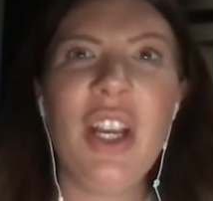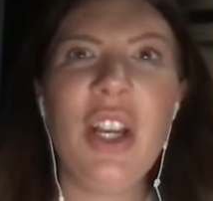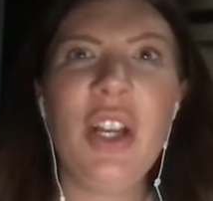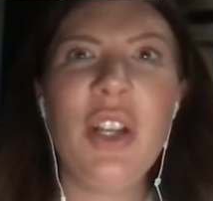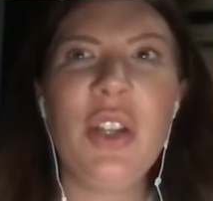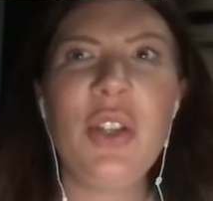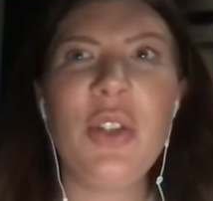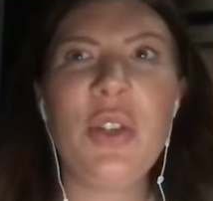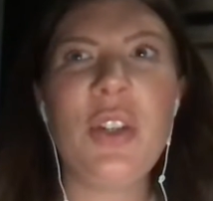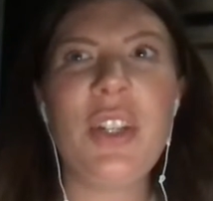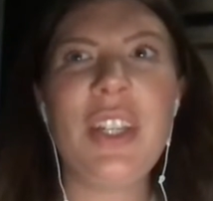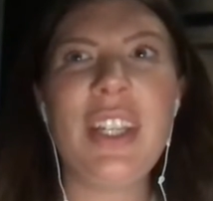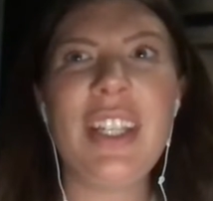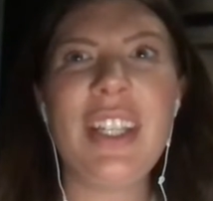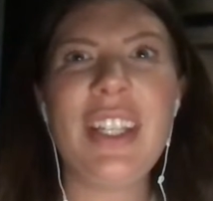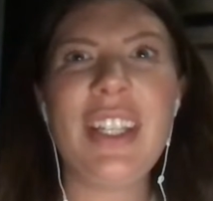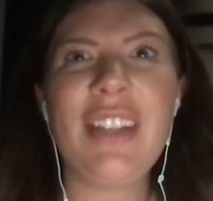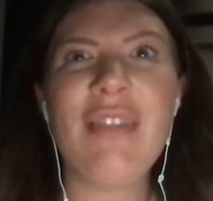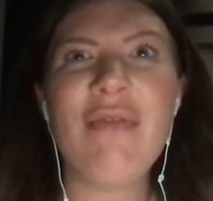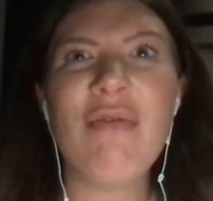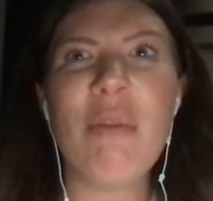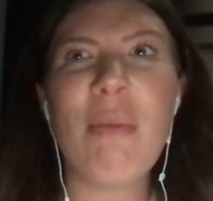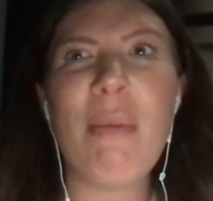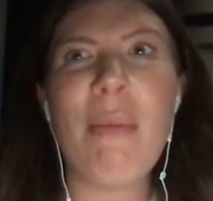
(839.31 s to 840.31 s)
So just
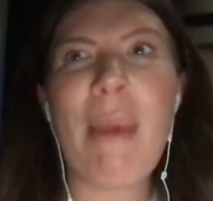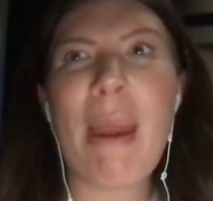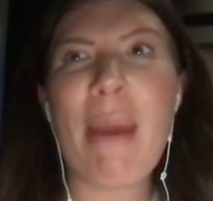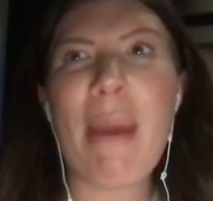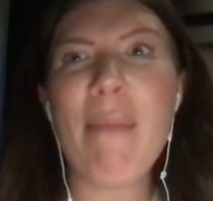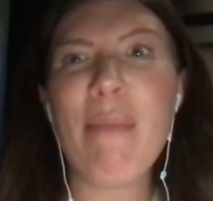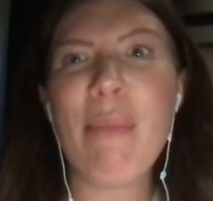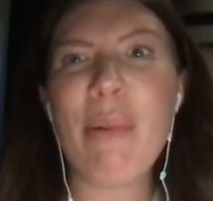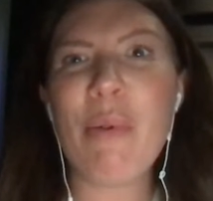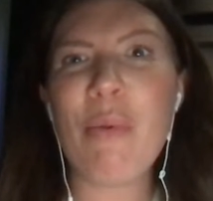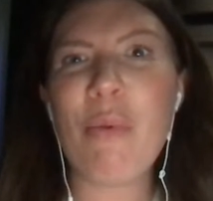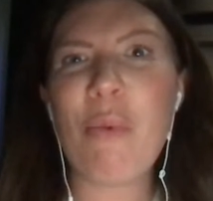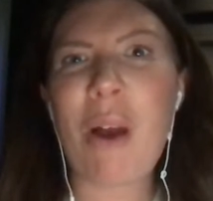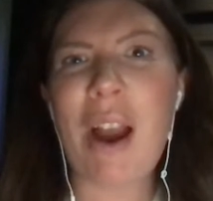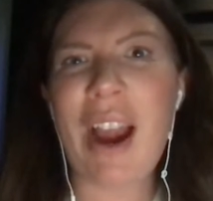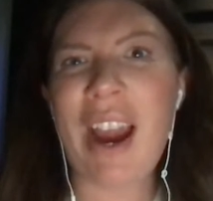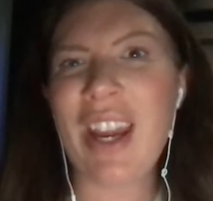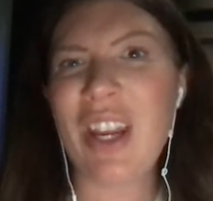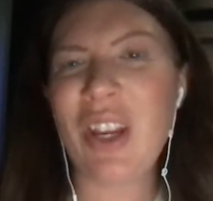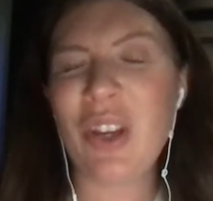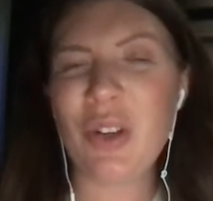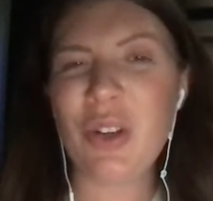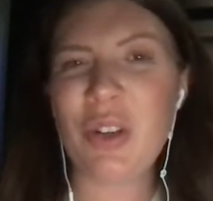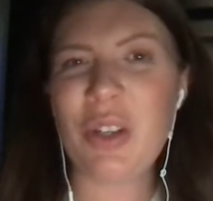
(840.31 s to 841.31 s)
remember why
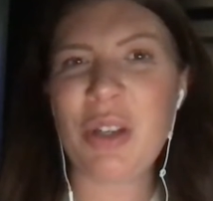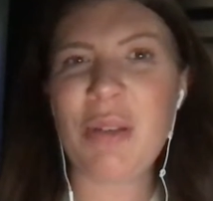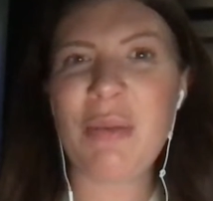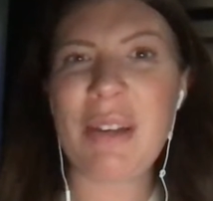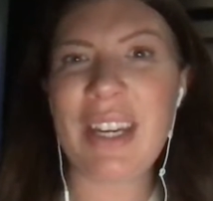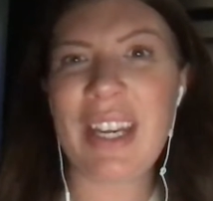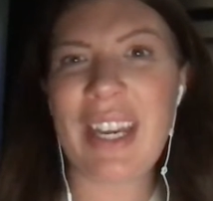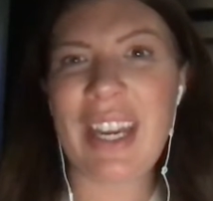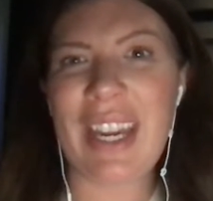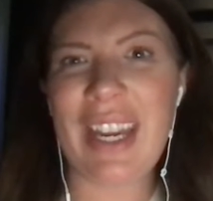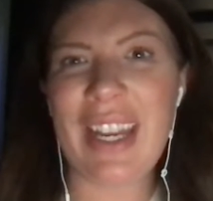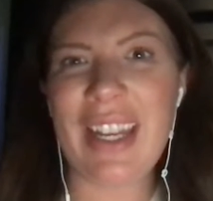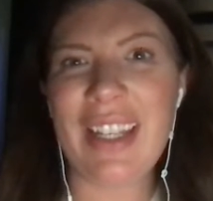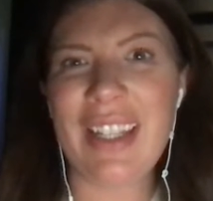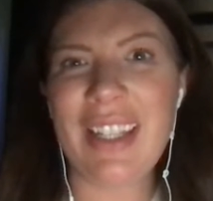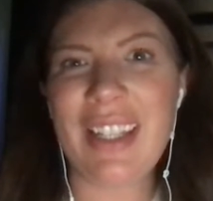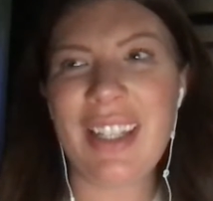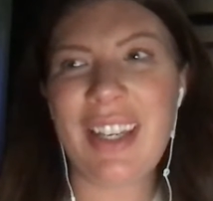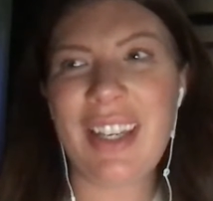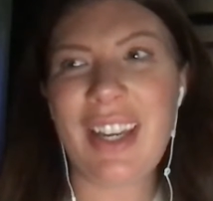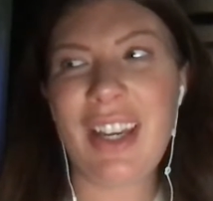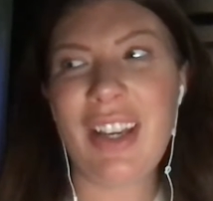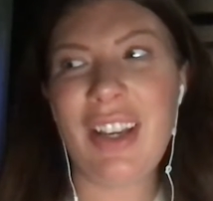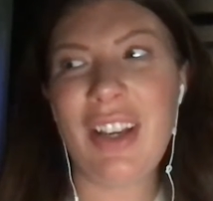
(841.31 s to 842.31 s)
you're doing it.
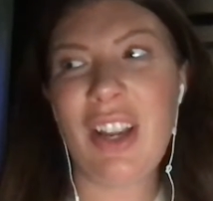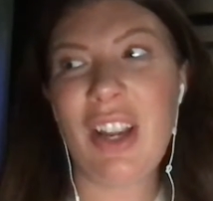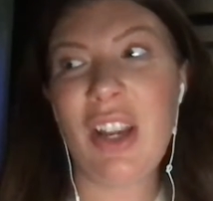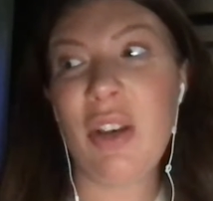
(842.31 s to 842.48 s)
And